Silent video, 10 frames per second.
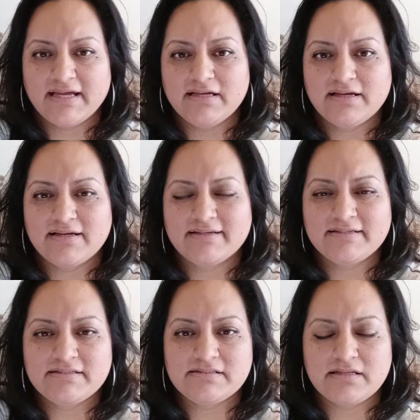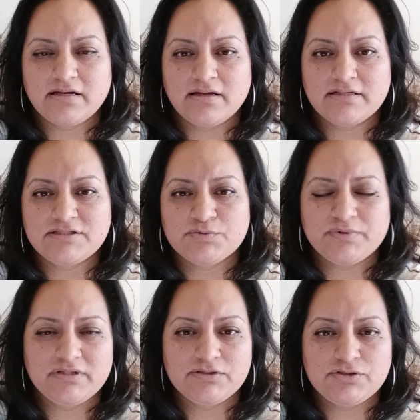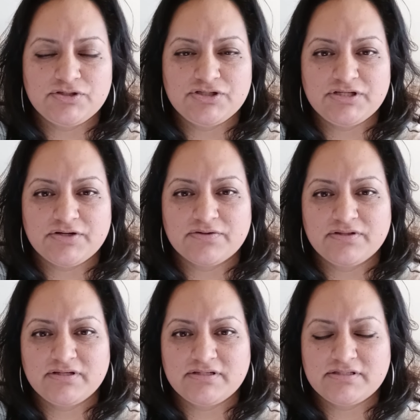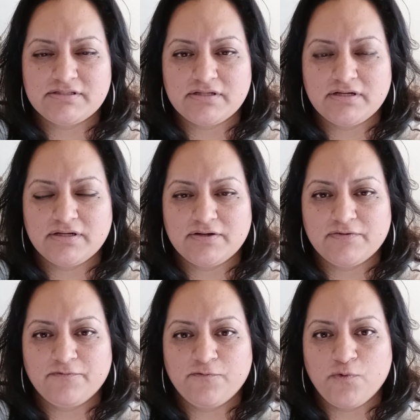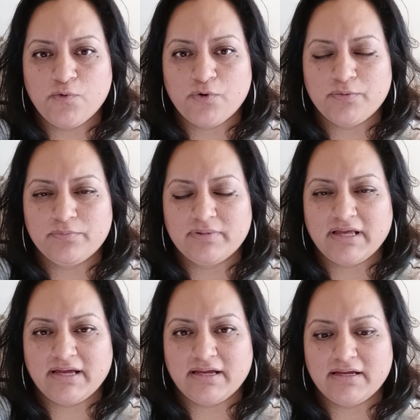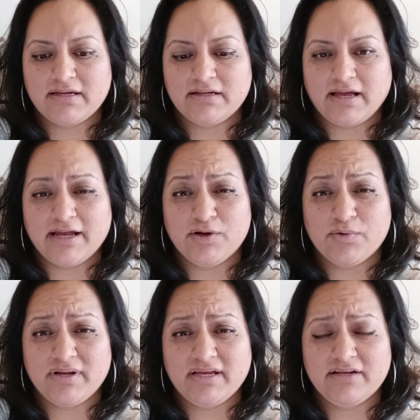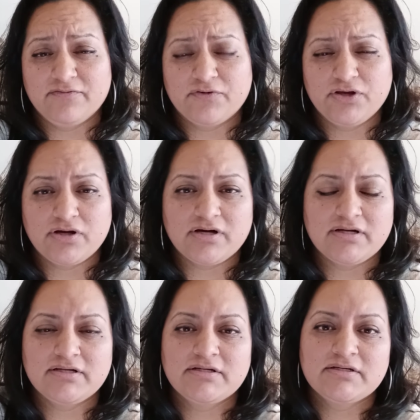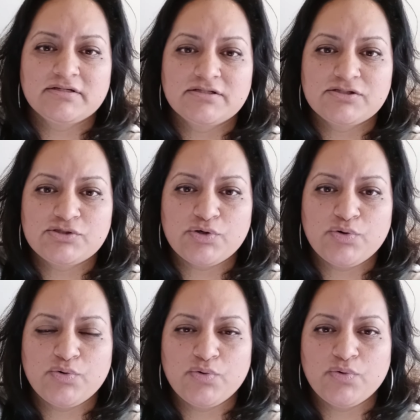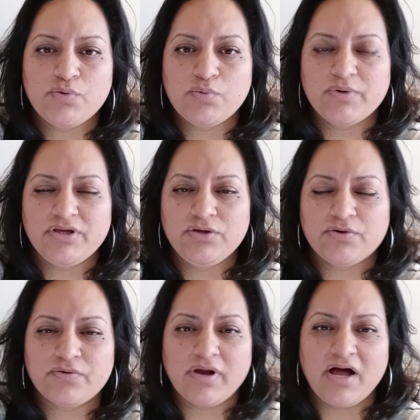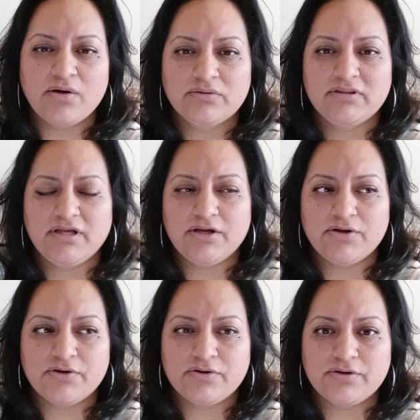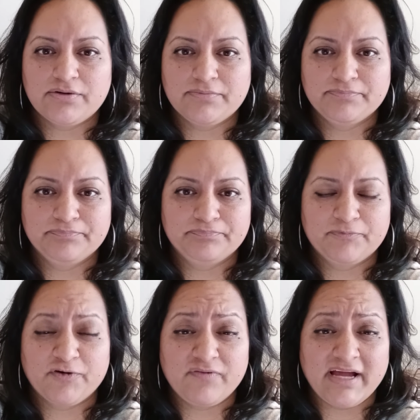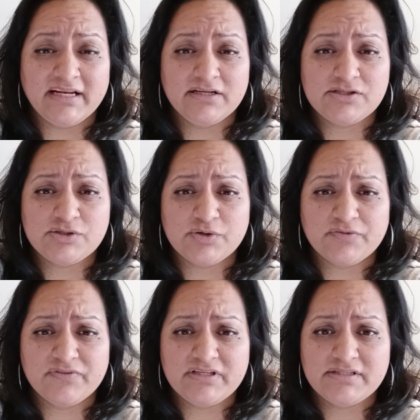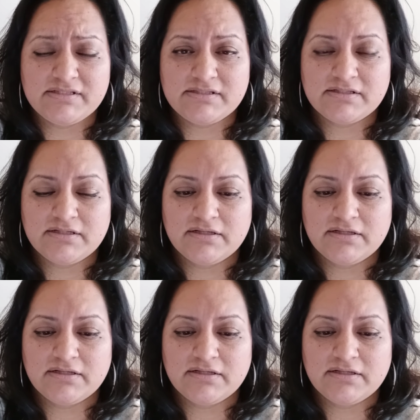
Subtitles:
Hi guys, I just wanted to share this form that I created for y'all. So when you're out there providing a service,